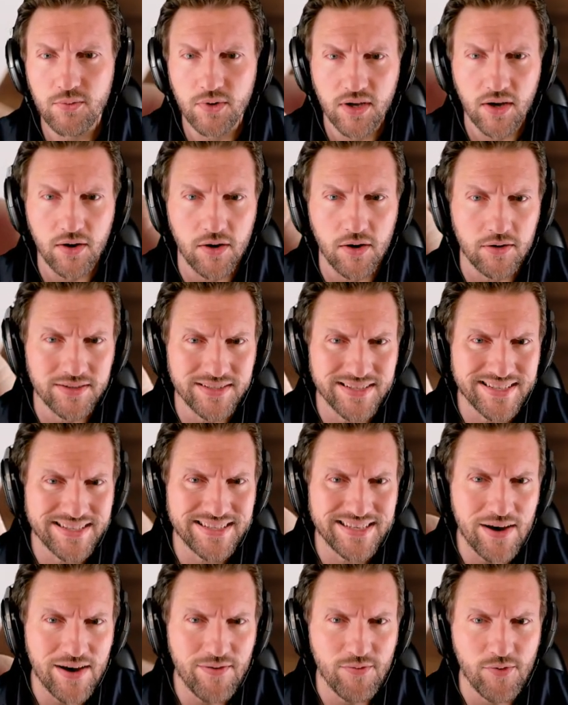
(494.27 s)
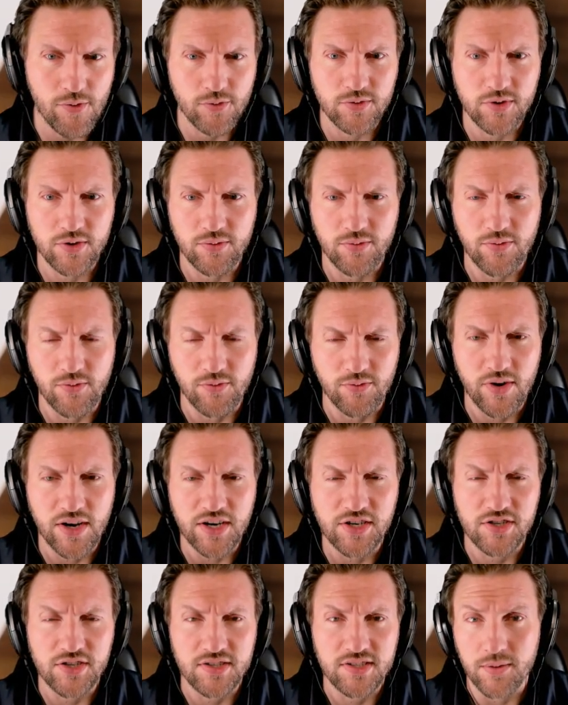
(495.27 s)
We've got several different
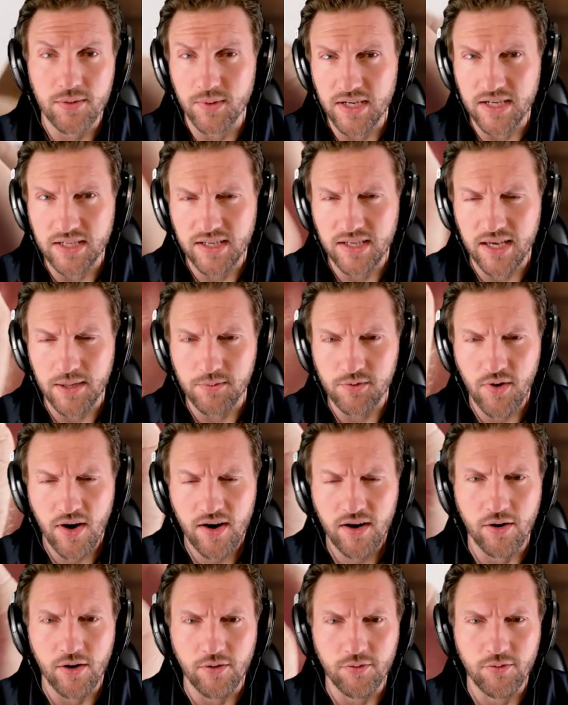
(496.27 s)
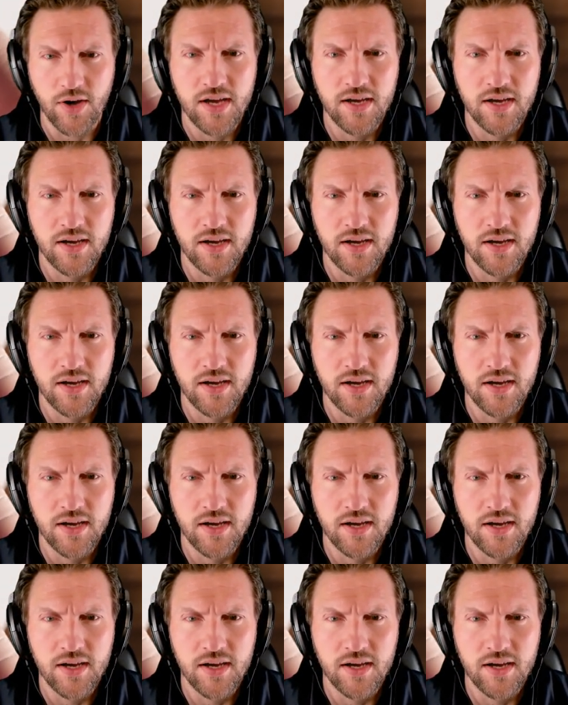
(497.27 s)
features that we need to keep track of.